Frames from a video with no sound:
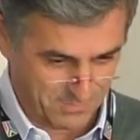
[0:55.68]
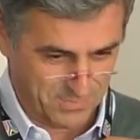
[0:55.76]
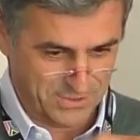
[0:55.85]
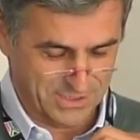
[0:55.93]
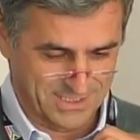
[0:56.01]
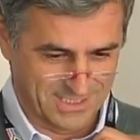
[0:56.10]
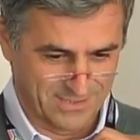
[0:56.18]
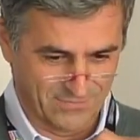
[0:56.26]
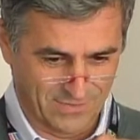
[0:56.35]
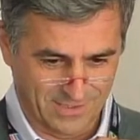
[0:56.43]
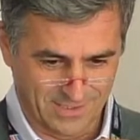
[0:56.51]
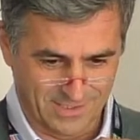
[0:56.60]
just see if
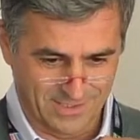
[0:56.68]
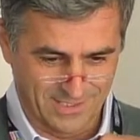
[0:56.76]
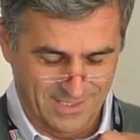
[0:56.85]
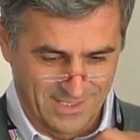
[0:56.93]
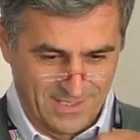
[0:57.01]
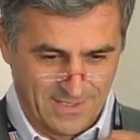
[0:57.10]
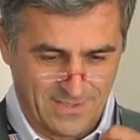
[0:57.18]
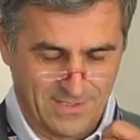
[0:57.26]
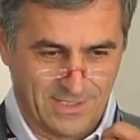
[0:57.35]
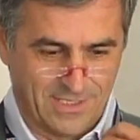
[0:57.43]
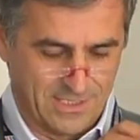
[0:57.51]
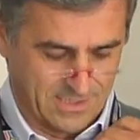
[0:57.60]
I can
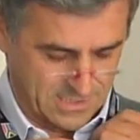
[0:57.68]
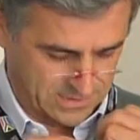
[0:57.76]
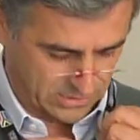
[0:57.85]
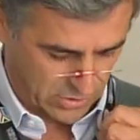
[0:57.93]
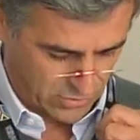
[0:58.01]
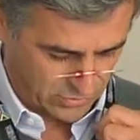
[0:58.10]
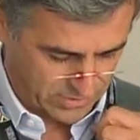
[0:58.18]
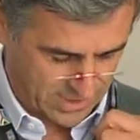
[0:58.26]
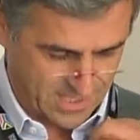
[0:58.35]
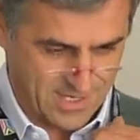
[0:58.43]
get this closer.